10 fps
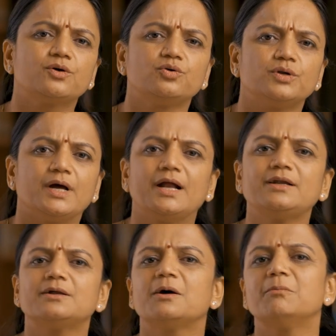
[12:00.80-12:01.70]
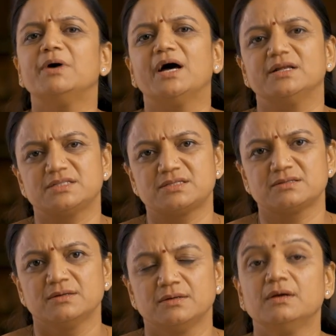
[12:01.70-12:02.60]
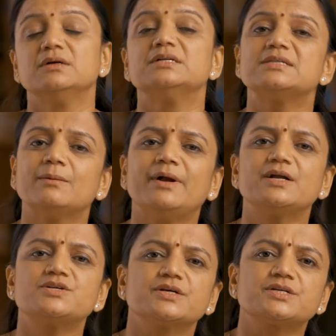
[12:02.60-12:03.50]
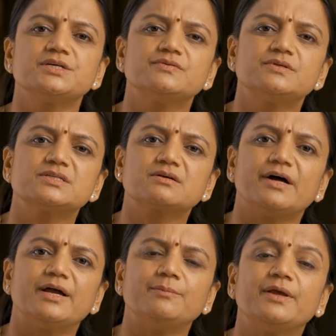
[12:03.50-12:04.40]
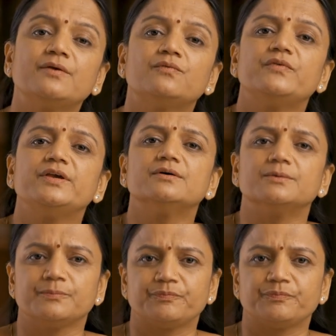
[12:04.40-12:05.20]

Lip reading: good at maths. Some adjectives describing fear,